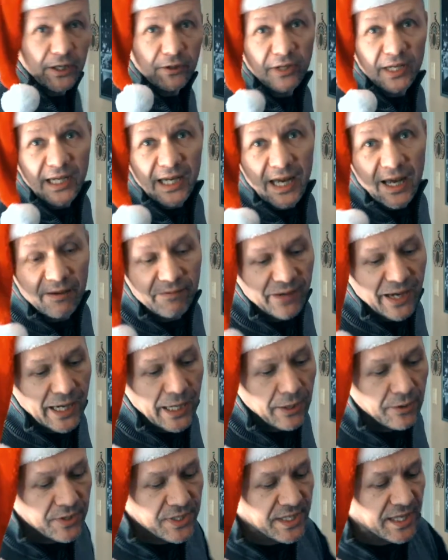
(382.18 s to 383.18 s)
gonna have
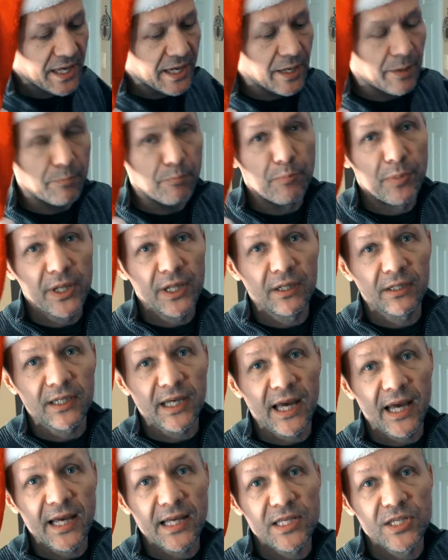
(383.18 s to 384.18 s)
our setup built
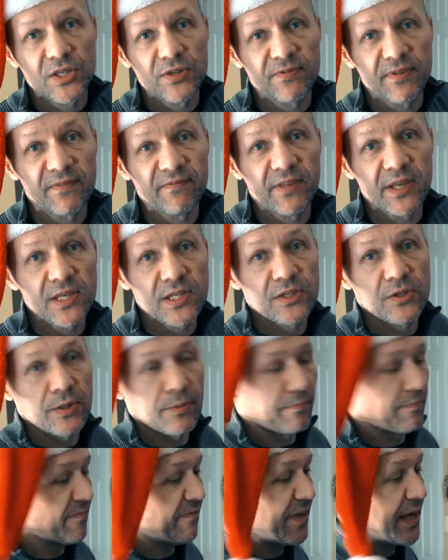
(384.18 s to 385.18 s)
as these
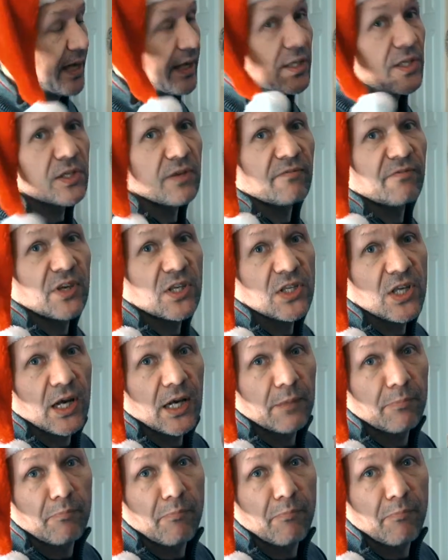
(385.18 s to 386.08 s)
things. These are